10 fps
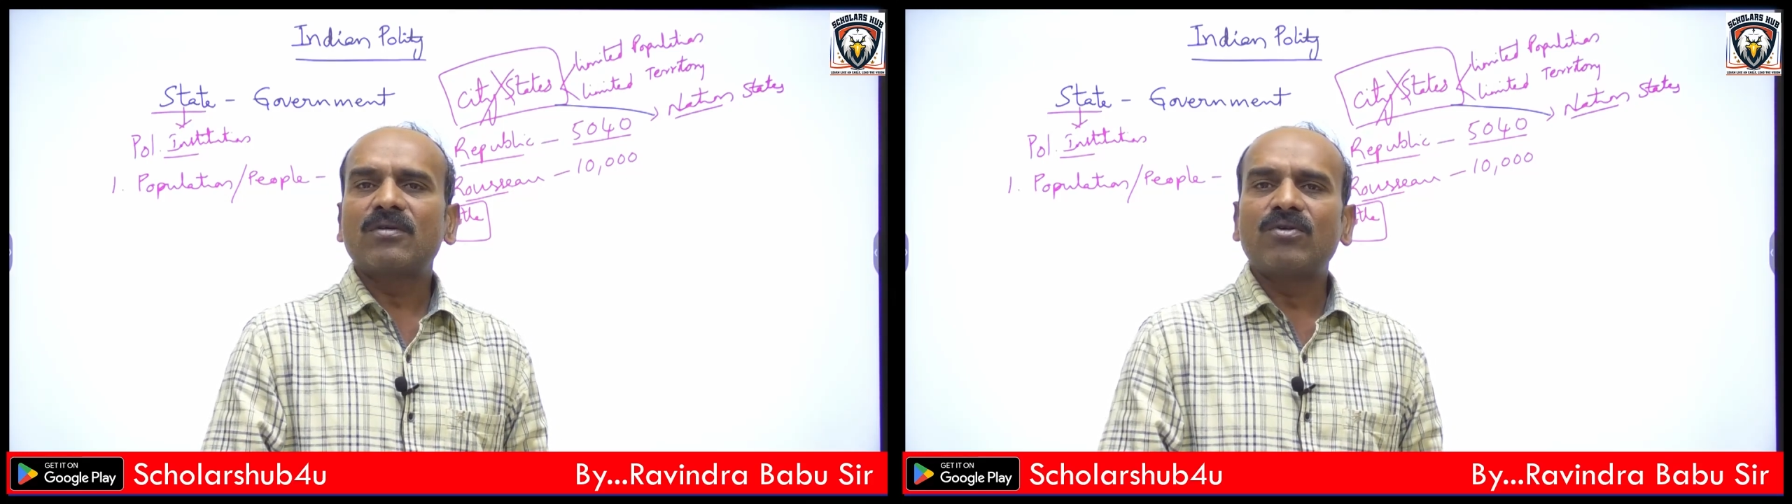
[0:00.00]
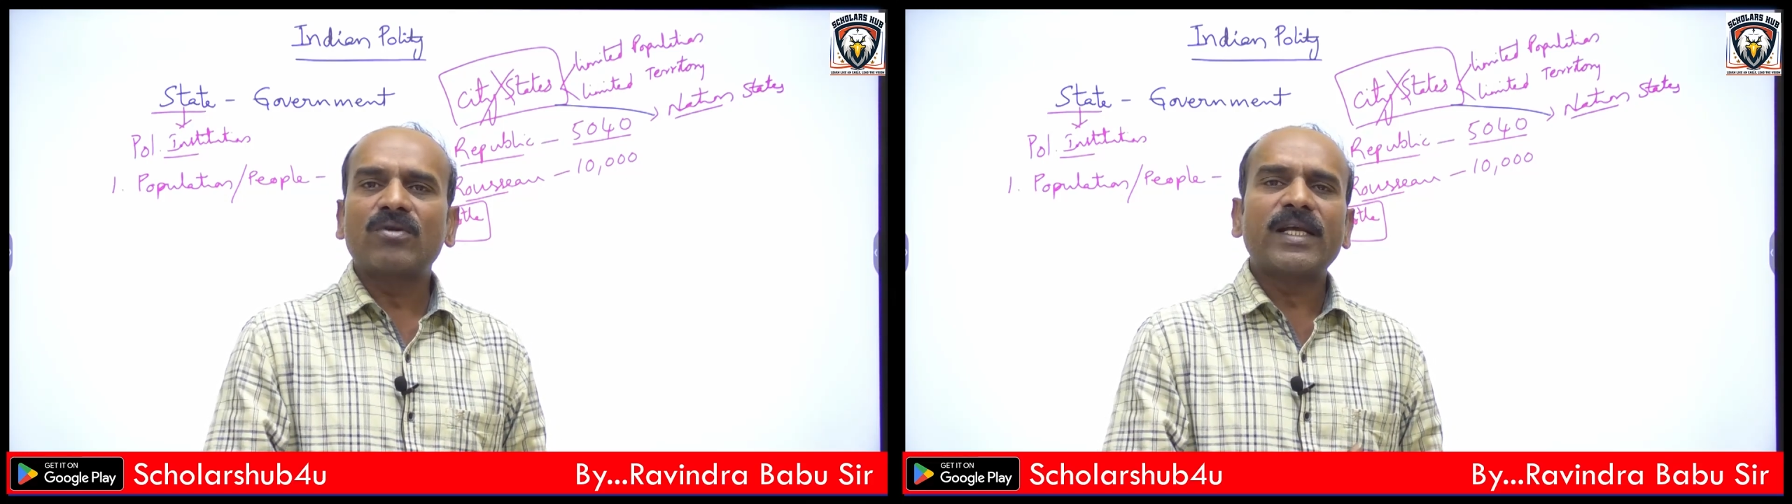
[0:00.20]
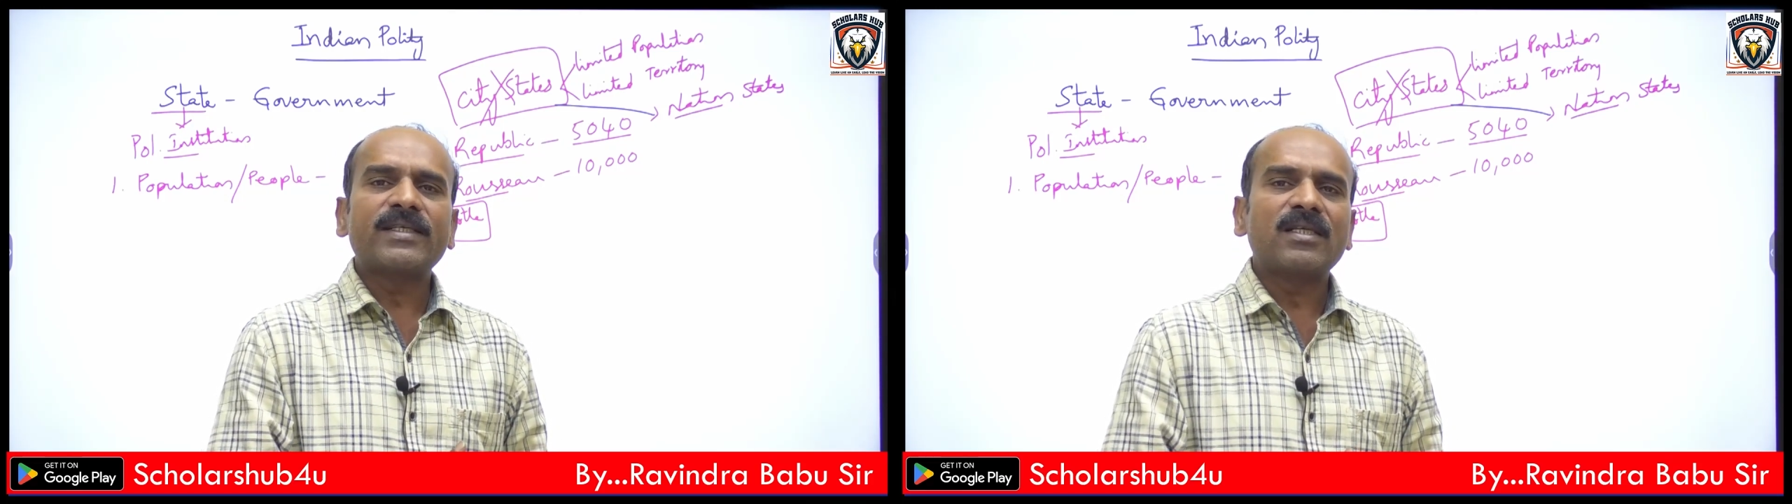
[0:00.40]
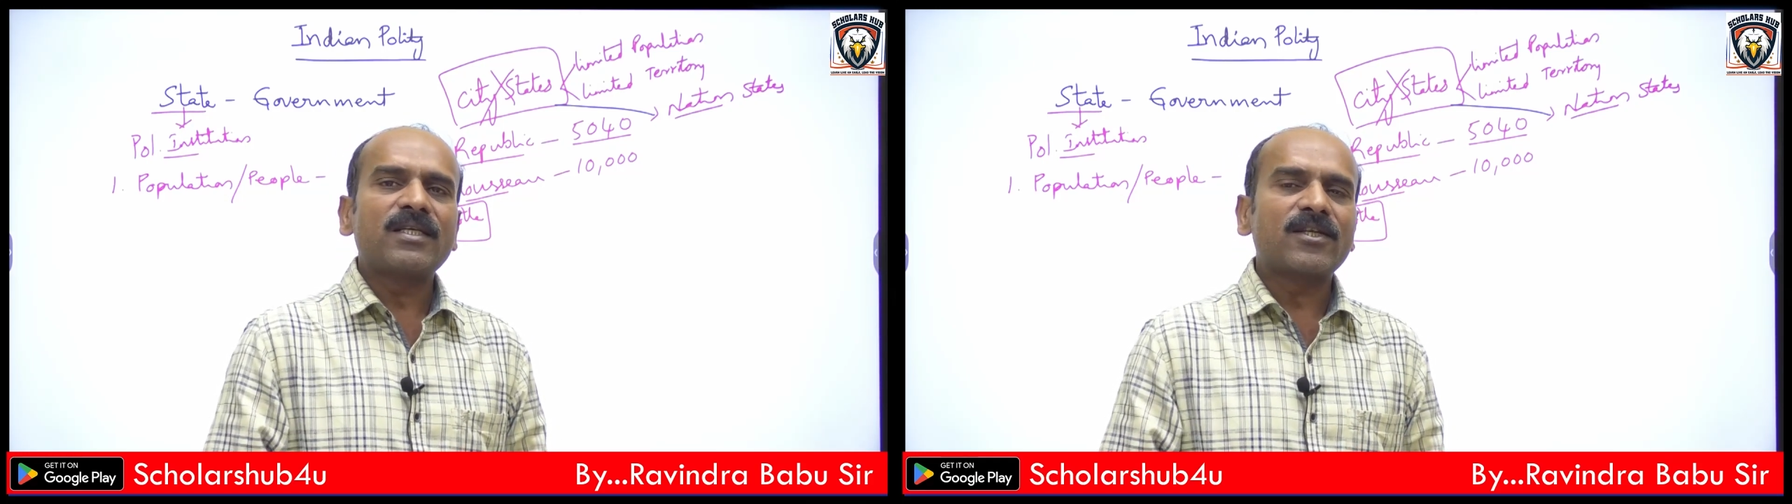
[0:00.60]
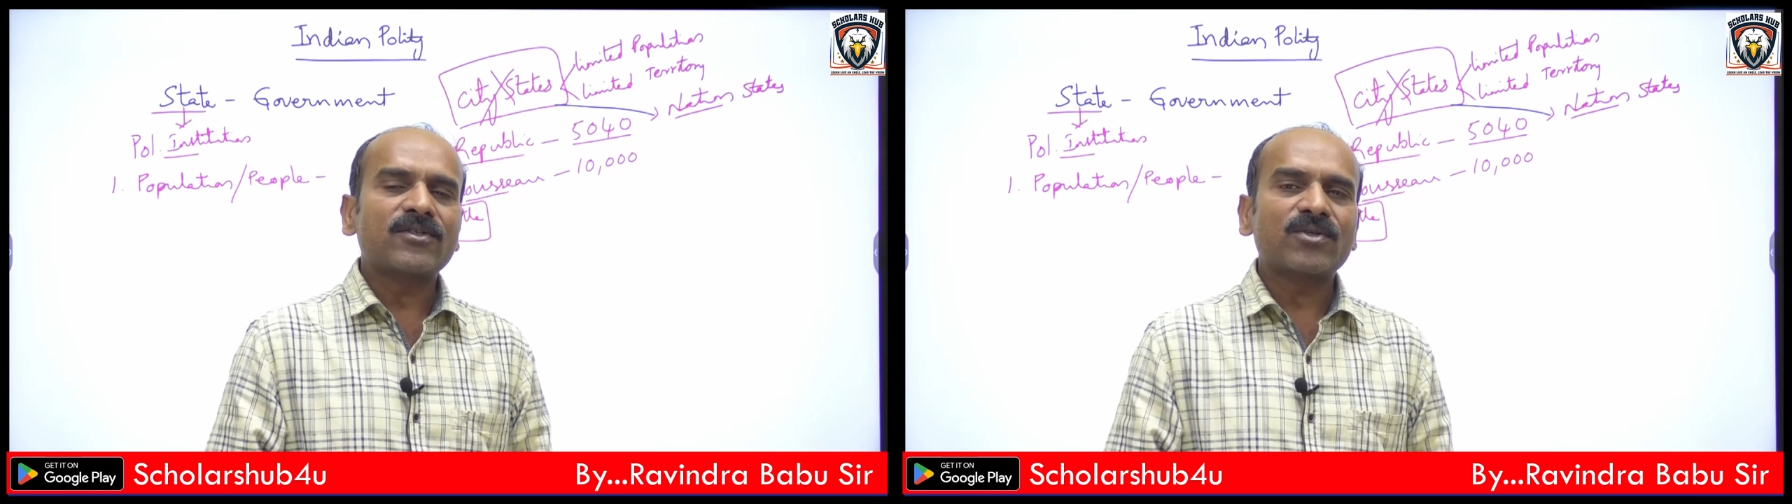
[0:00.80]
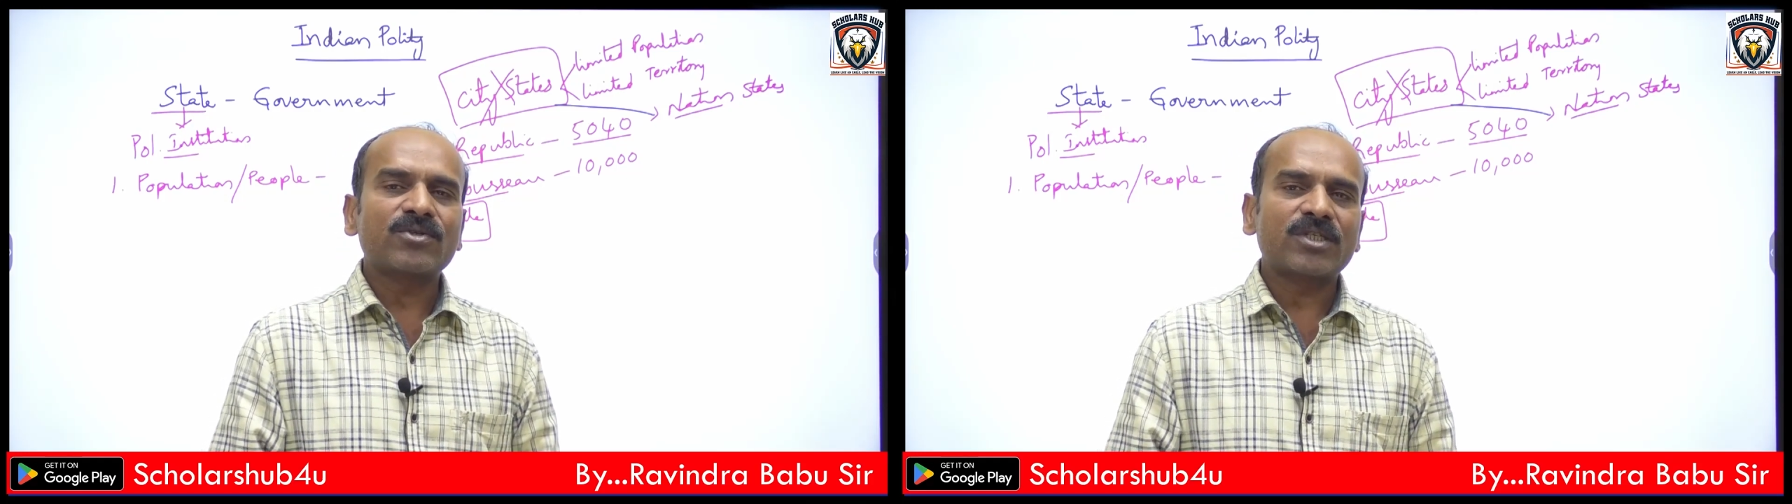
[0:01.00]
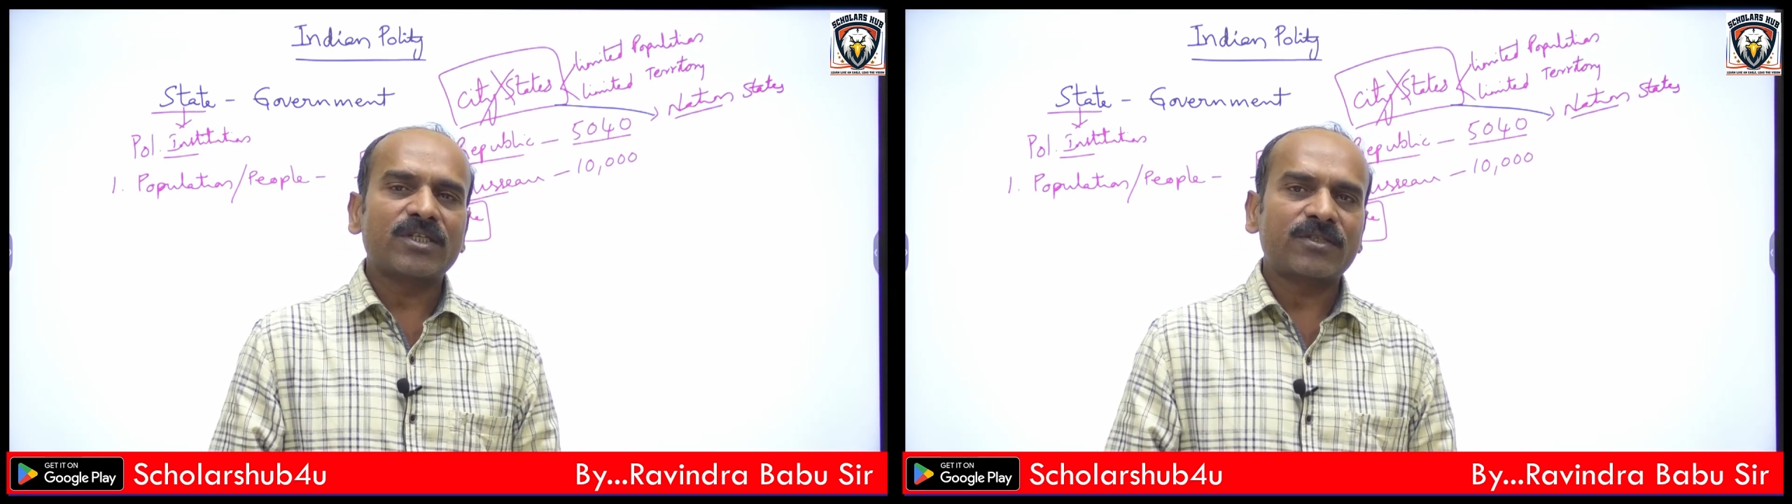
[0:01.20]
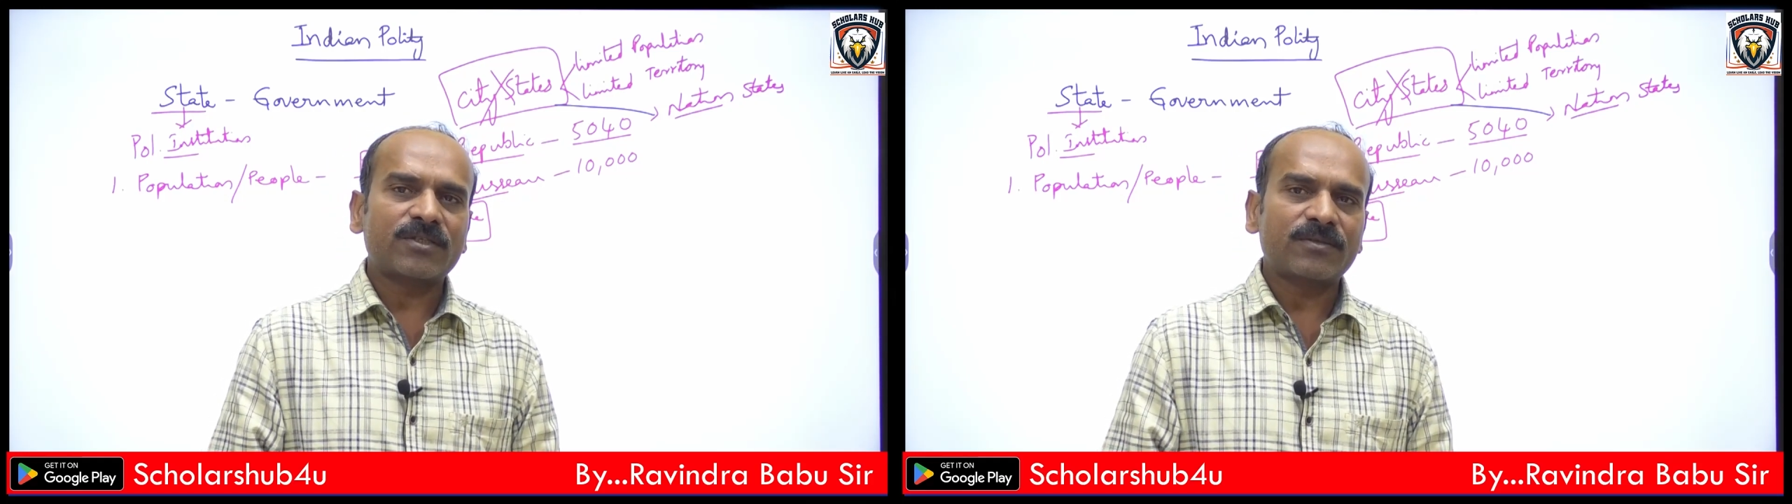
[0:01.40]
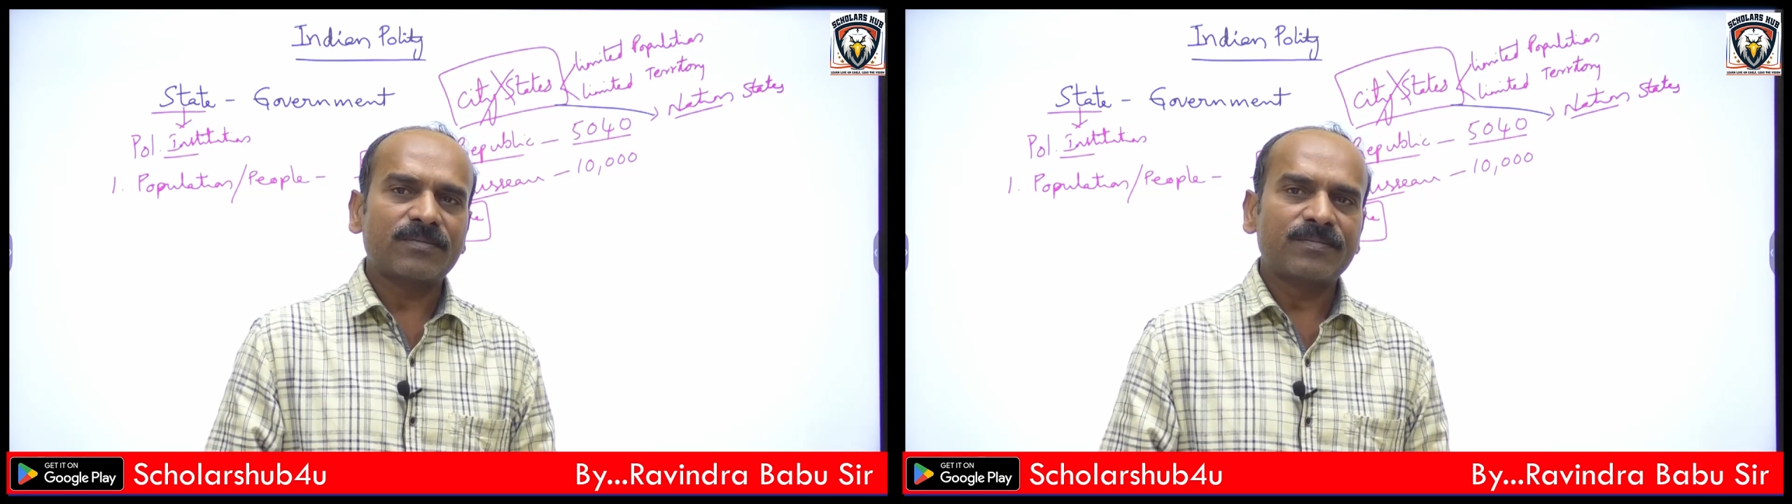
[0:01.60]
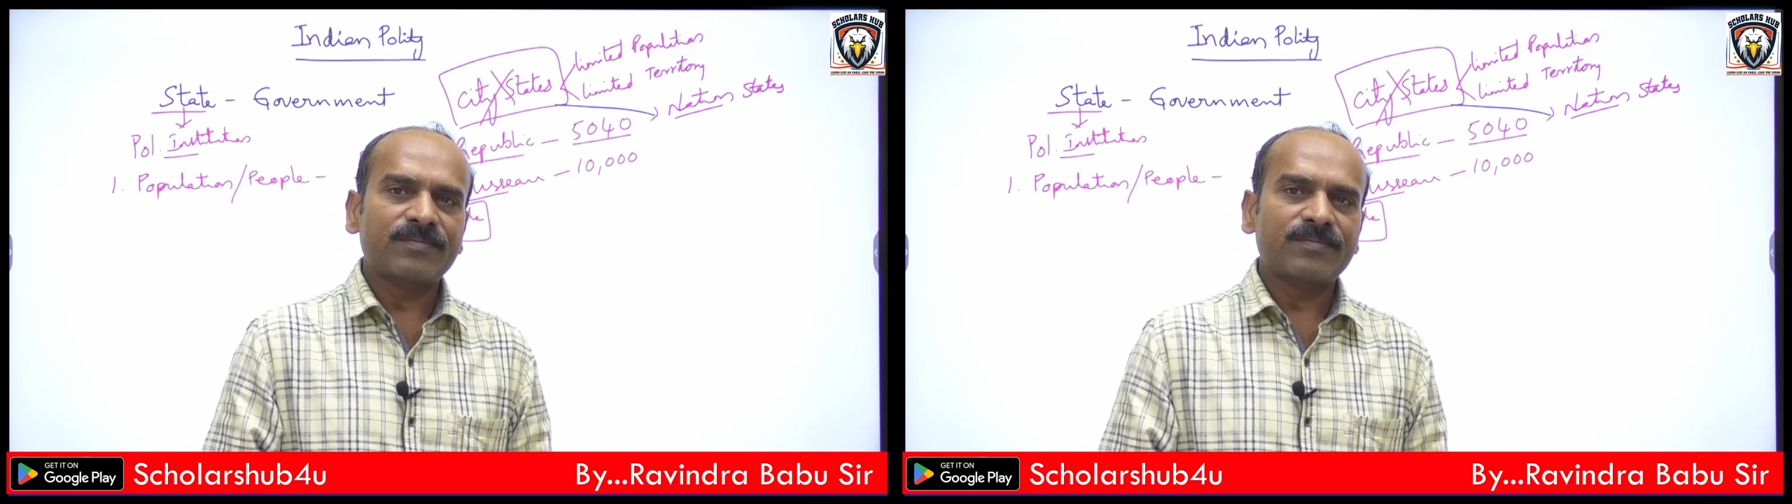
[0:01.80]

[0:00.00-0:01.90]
utilize these resources,